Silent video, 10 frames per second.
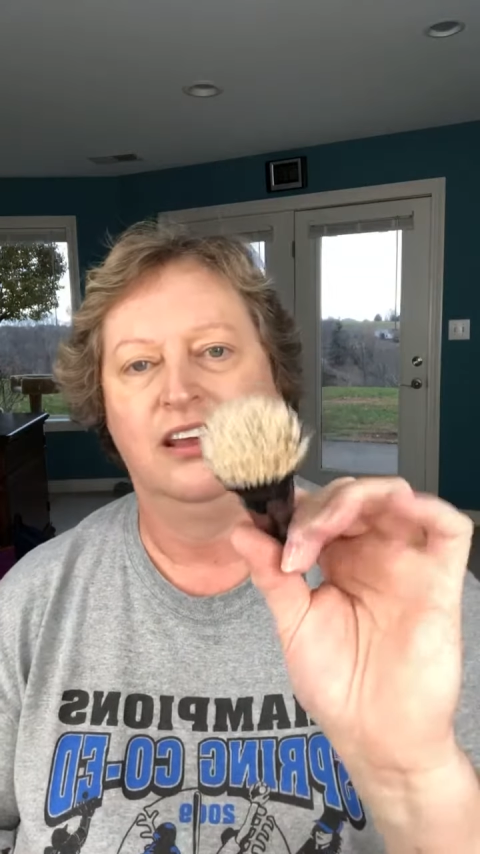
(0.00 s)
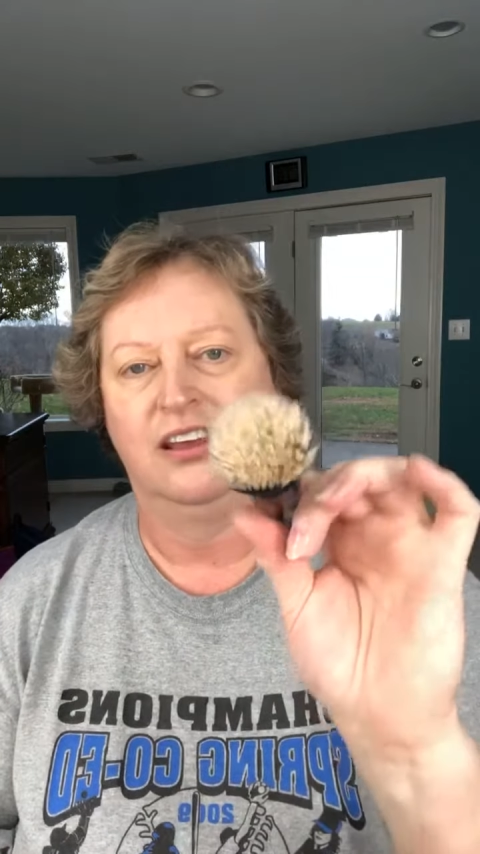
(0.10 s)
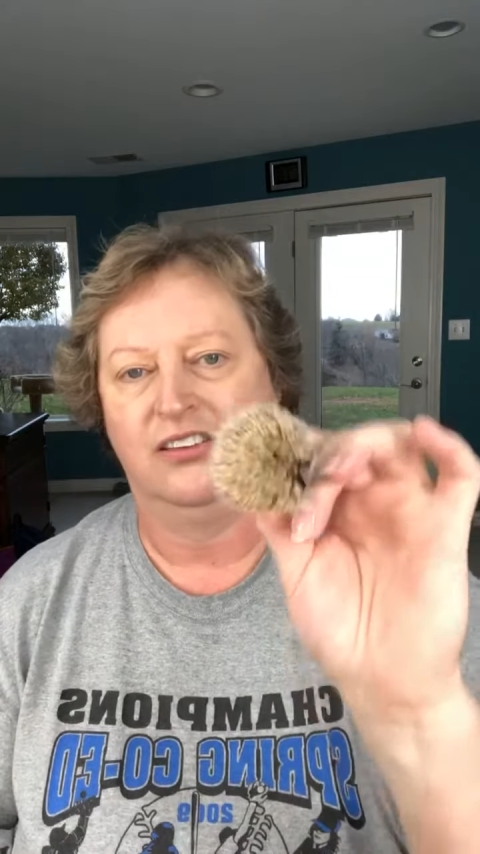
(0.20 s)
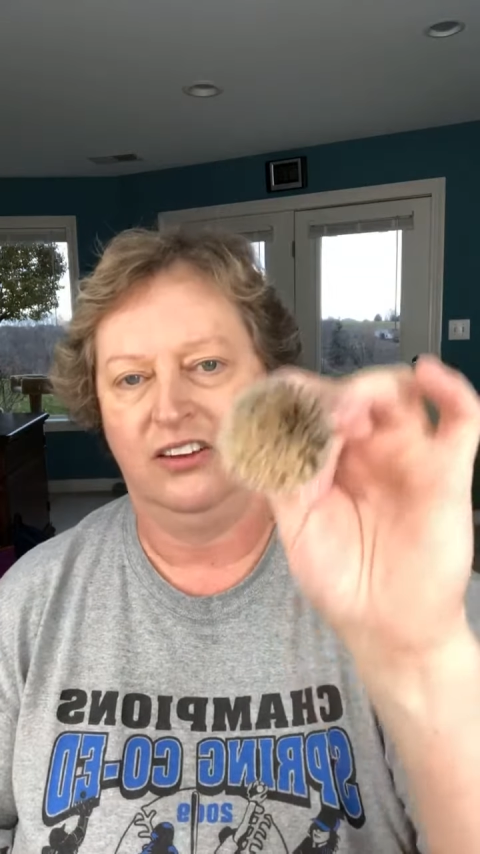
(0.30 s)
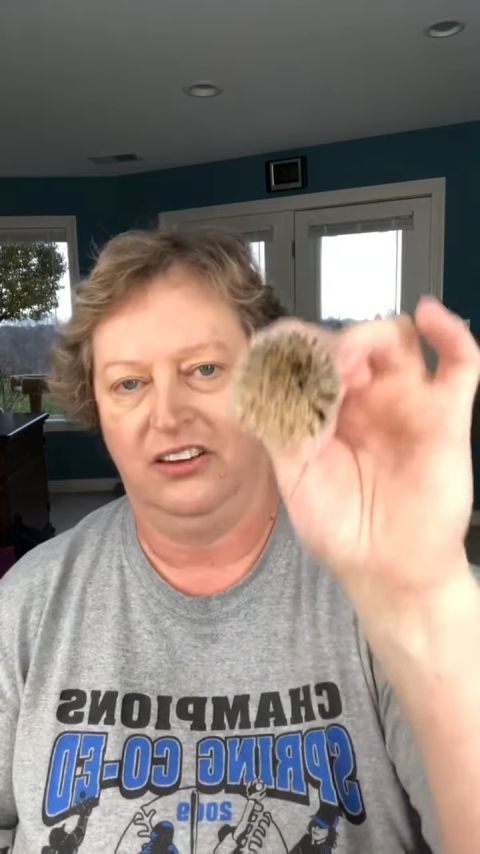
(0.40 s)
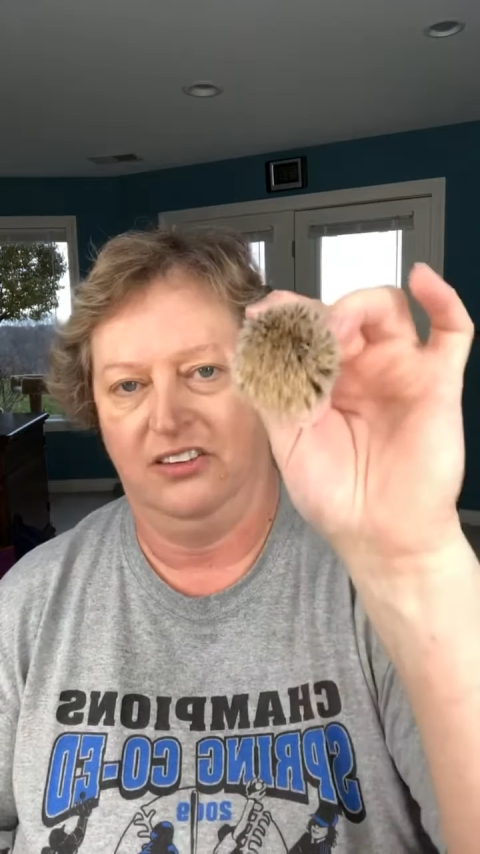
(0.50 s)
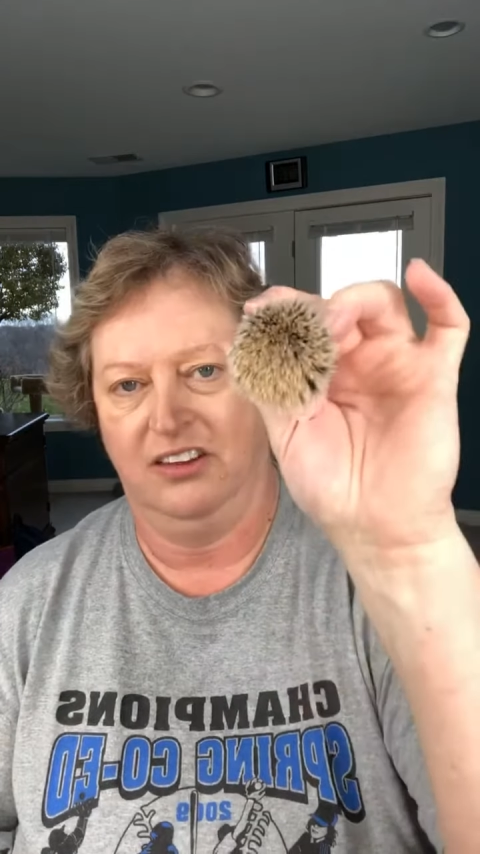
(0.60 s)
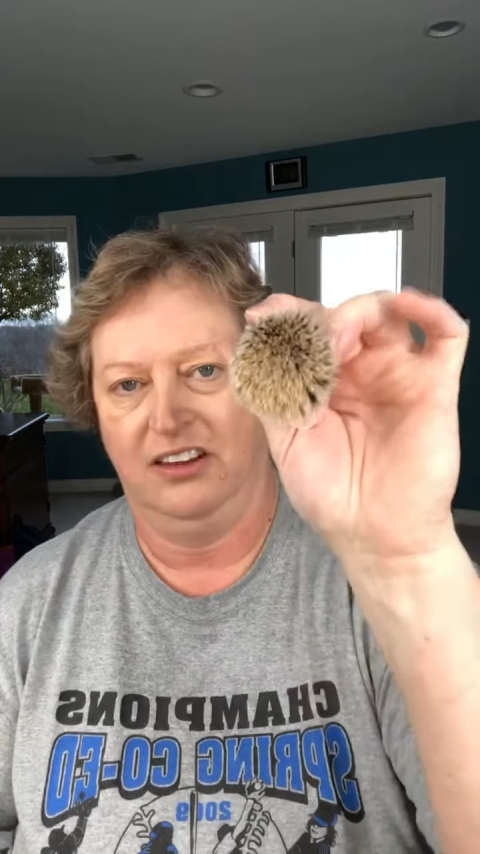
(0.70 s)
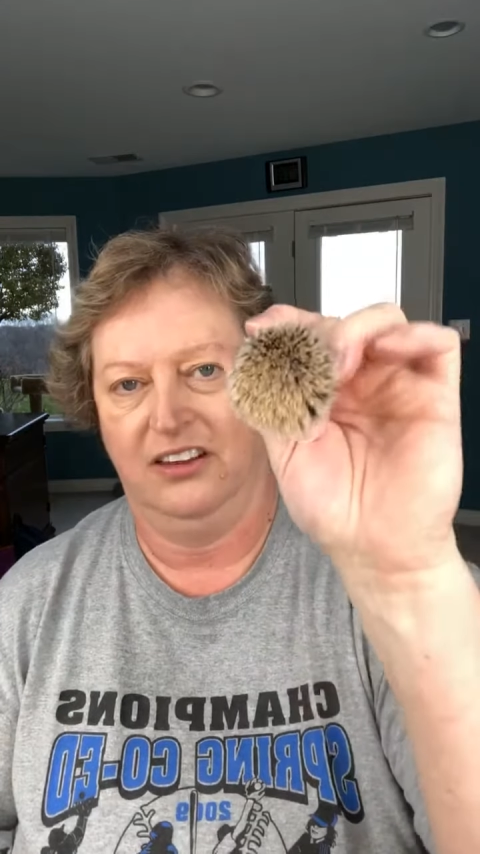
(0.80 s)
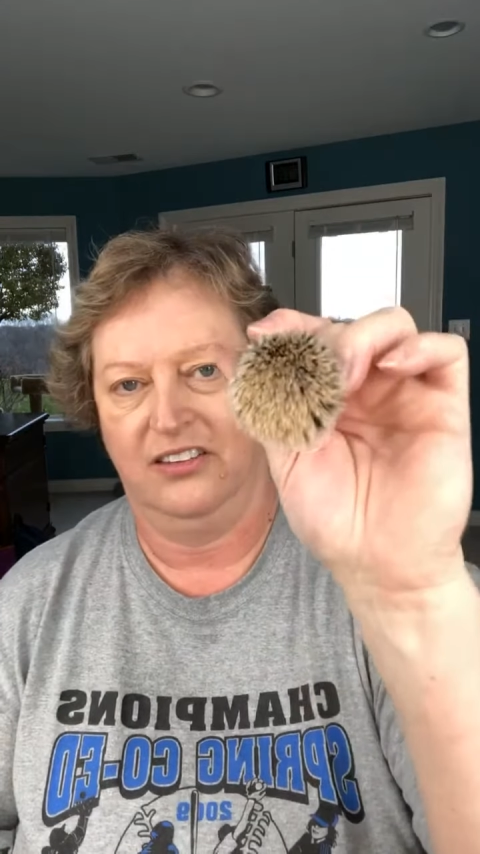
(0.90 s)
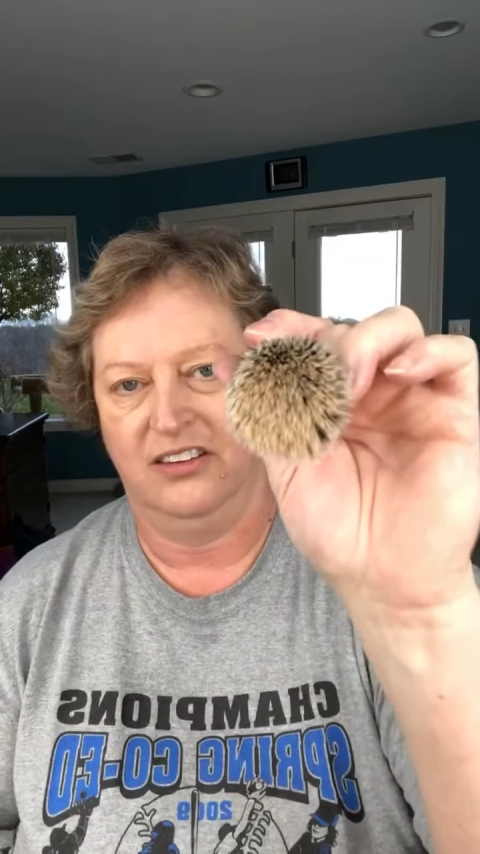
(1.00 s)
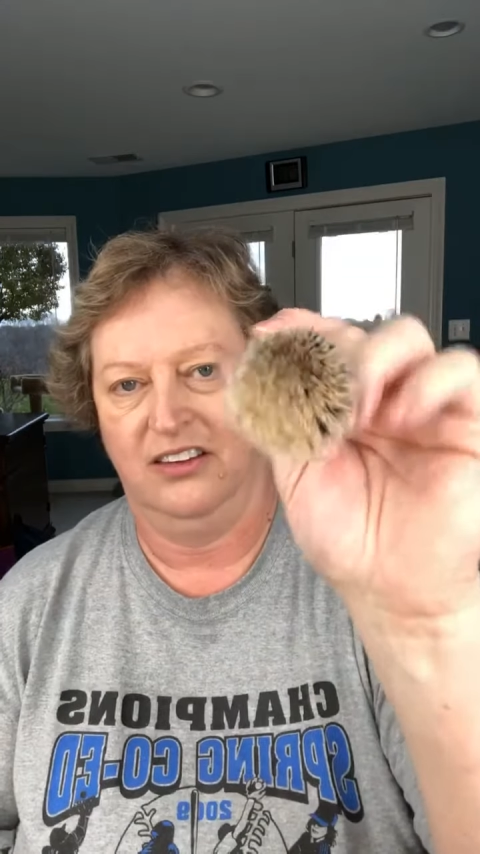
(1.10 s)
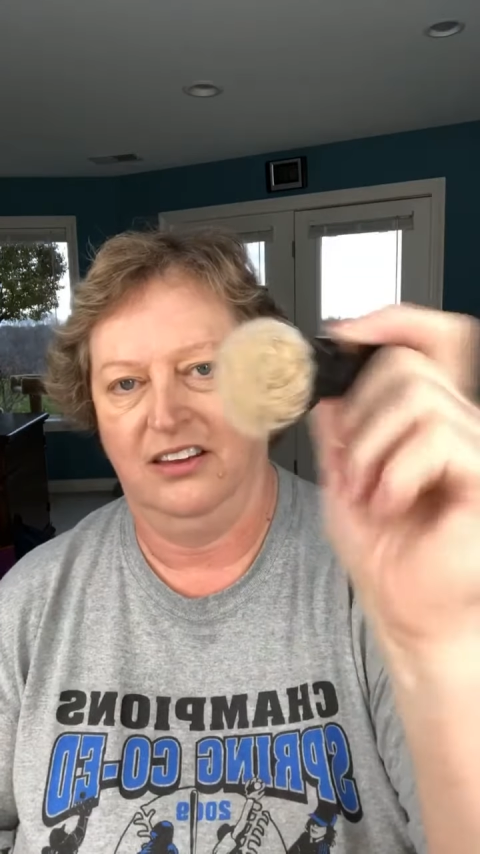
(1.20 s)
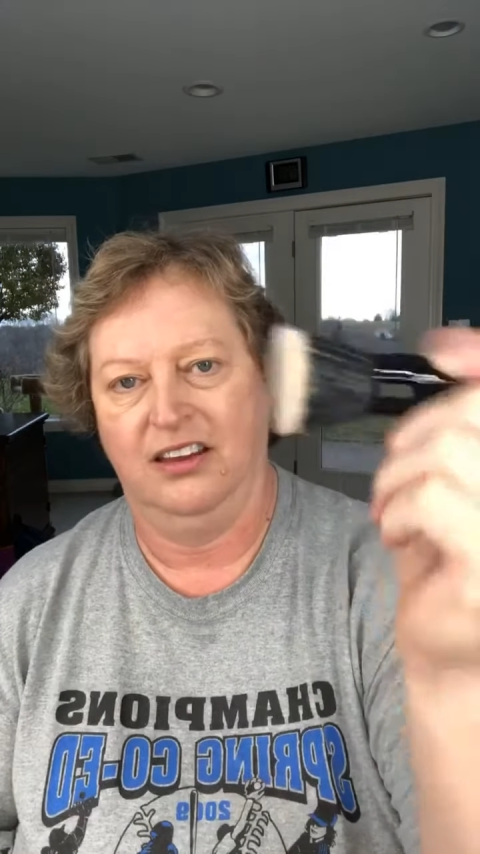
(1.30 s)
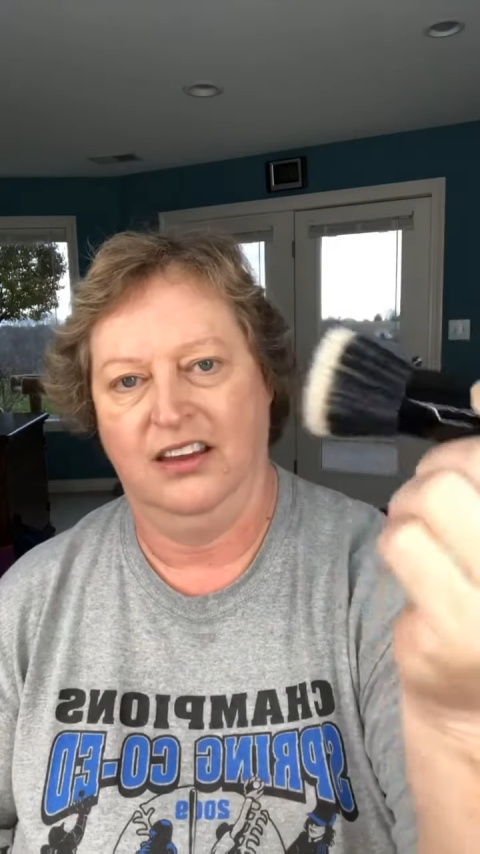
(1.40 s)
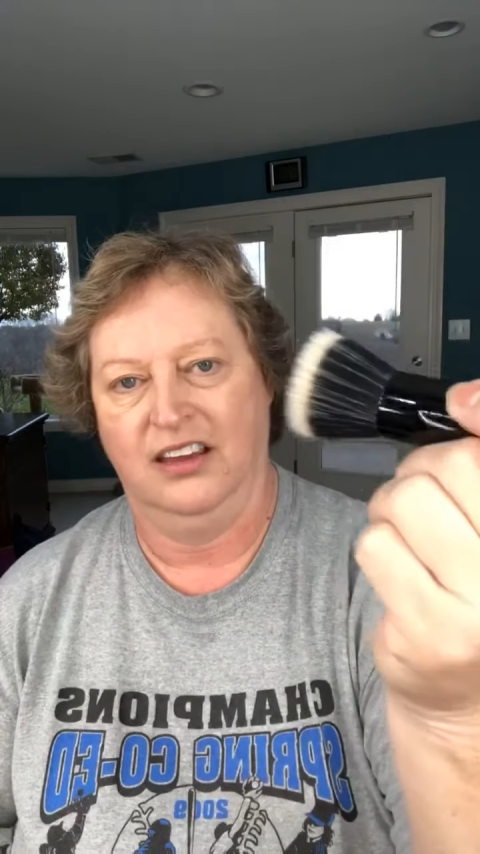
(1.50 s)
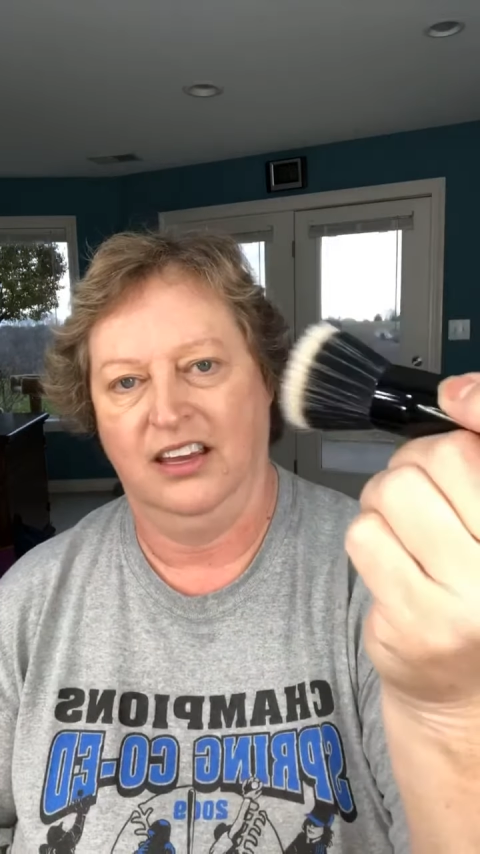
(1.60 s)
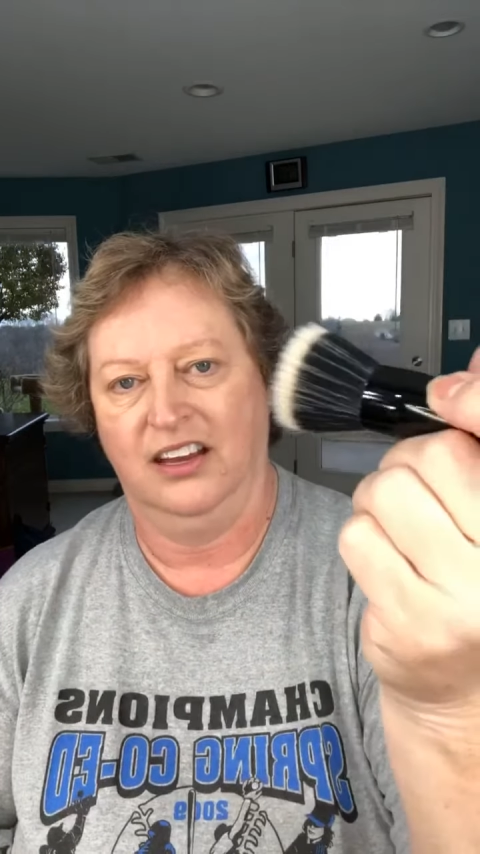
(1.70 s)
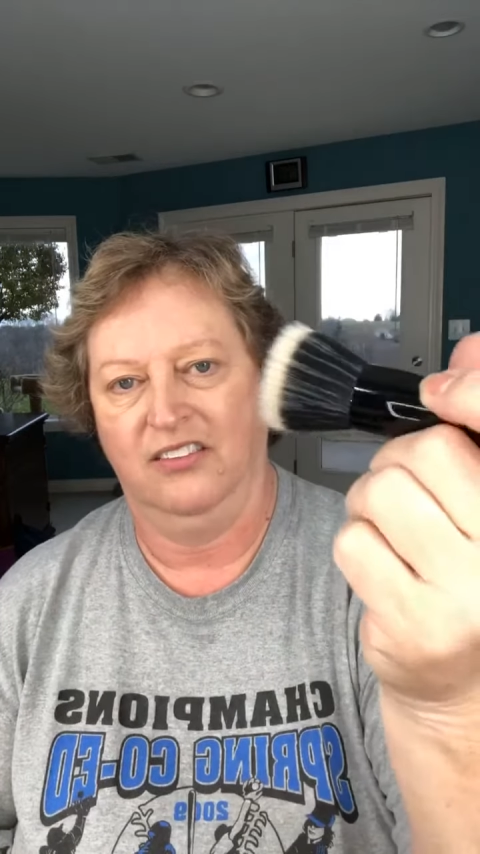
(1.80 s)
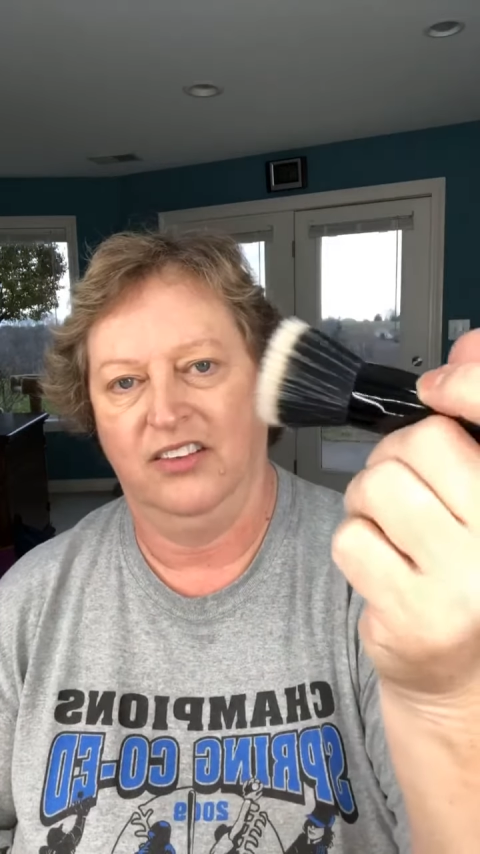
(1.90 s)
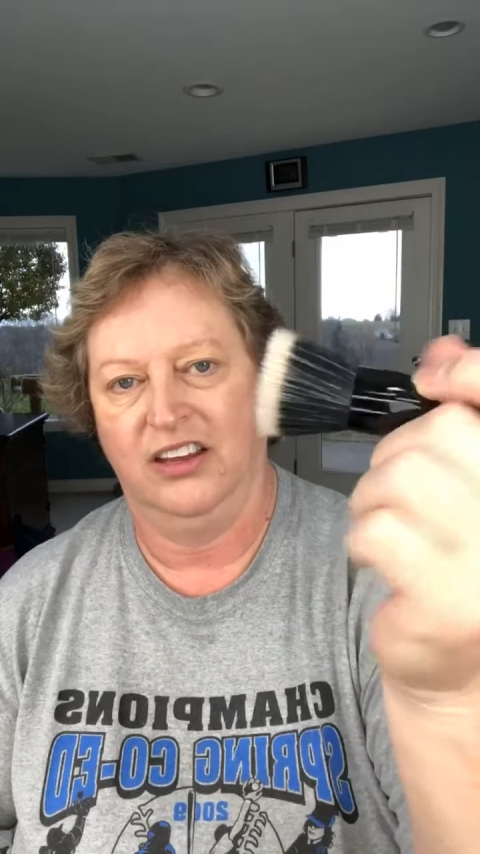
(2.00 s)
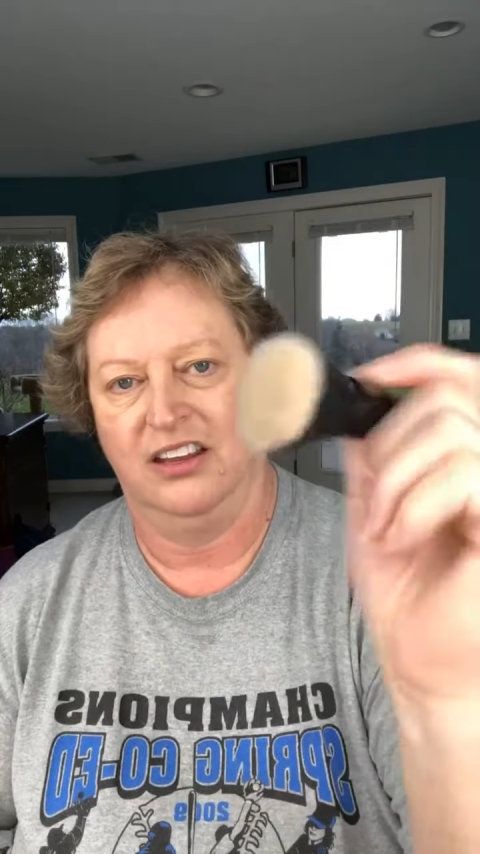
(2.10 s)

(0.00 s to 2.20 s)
As you can see, it's kind of a